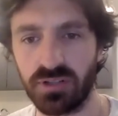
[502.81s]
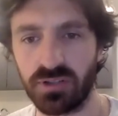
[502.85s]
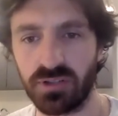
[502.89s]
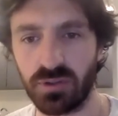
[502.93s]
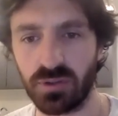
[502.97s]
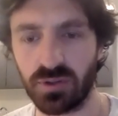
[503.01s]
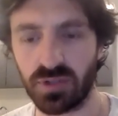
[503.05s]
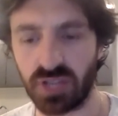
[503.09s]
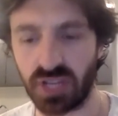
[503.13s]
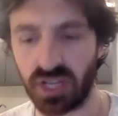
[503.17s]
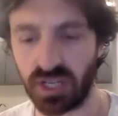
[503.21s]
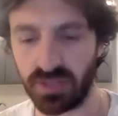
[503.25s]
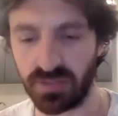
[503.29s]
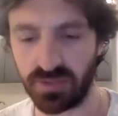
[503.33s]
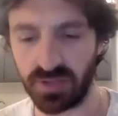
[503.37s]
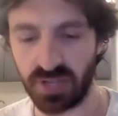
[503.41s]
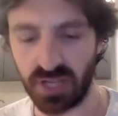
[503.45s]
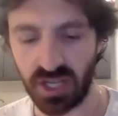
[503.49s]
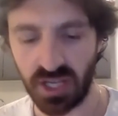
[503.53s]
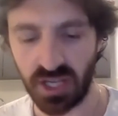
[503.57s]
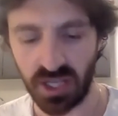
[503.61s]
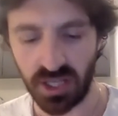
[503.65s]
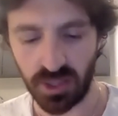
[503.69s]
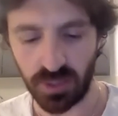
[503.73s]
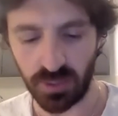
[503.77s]
So it's kind of,
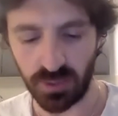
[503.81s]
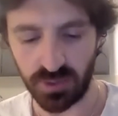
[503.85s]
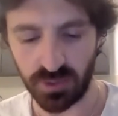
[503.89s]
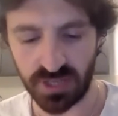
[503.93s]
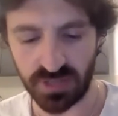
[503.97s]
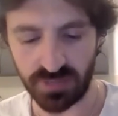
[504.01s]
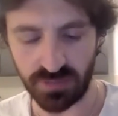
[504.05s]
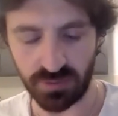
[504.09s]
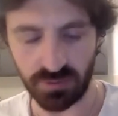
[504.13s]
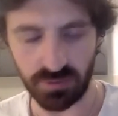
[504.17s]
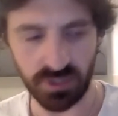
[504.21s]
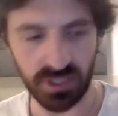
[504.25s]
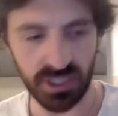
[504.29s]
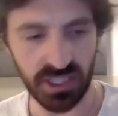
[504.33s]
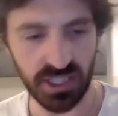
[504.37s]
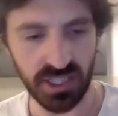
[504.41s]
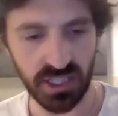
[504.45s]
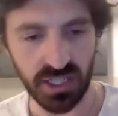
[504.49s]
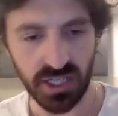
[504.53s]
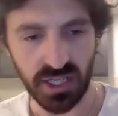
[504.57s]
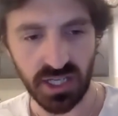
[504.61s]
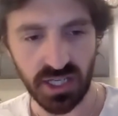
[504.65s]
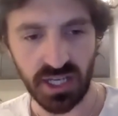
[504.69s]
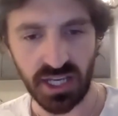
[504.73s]
there was never really,